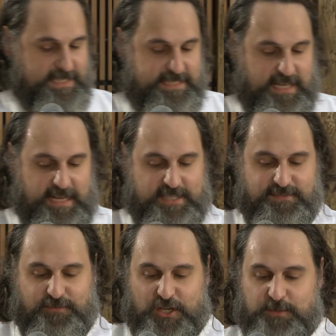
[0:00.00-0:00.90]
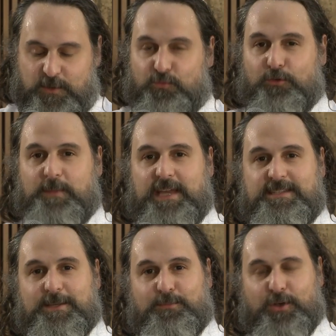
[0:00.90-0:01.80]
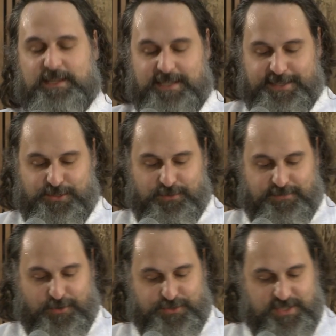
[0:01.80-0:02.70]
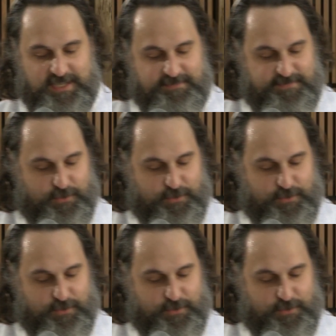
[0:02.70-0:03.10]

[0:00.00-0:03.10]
assigned freshman roommates at Brandeis University.